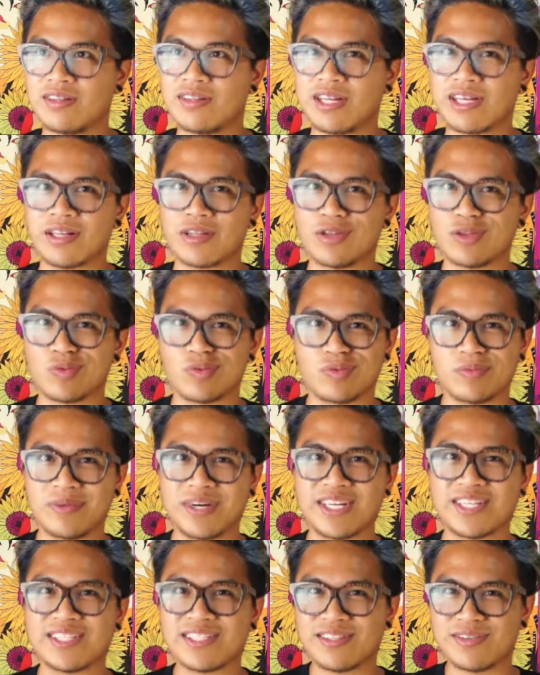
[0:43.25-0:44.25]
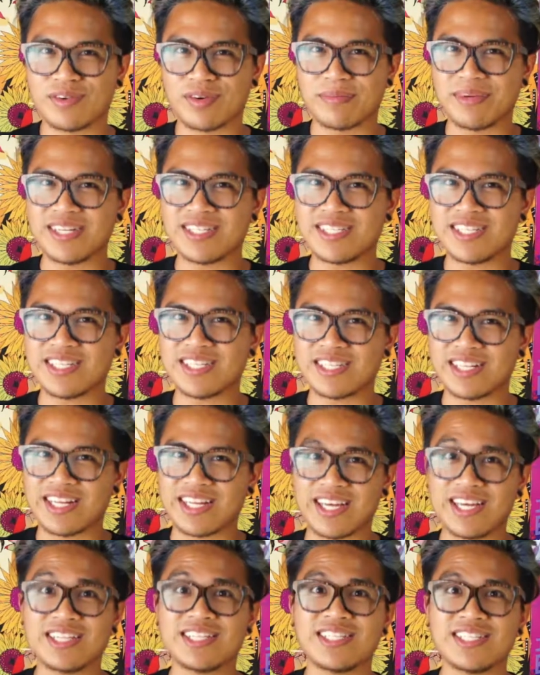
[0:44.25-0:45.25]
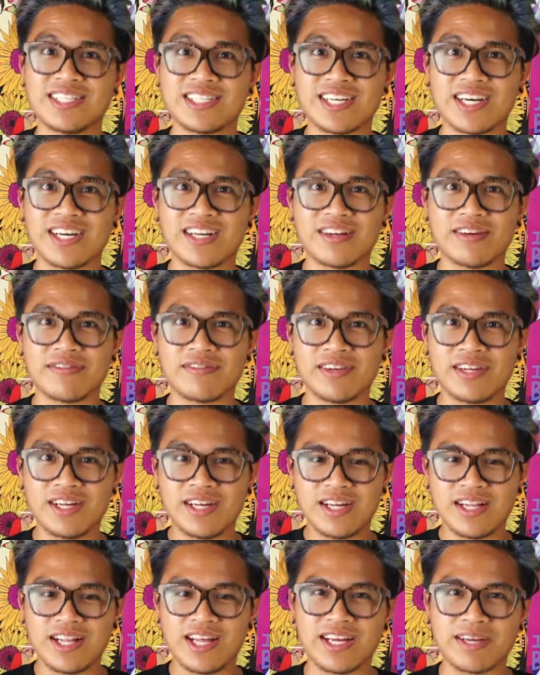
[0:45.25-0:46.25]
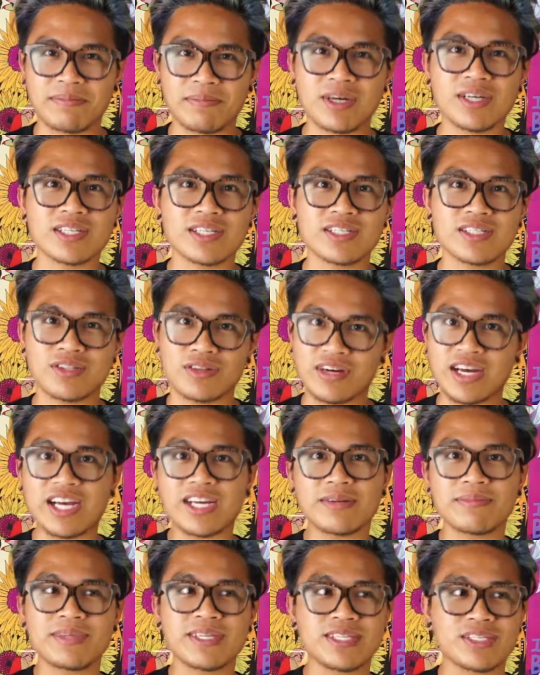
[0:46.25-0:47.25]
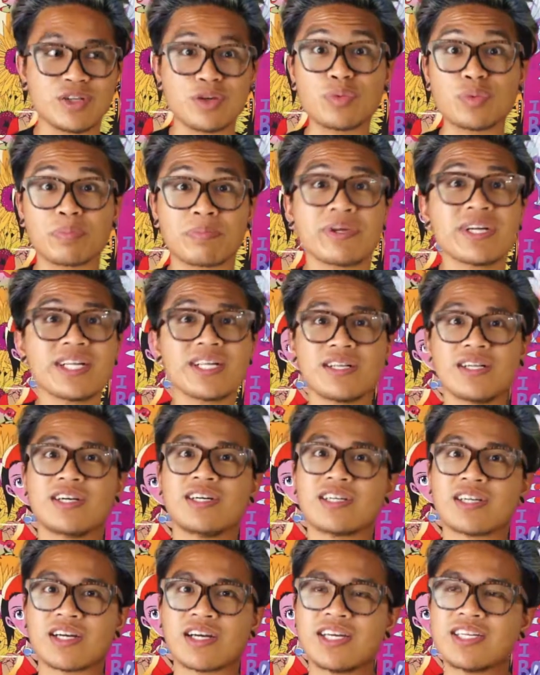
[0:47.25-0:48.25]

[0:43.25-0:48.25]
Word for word: like those rom- romantic, like ecchi kind of like mangas or animes, they're pretty long,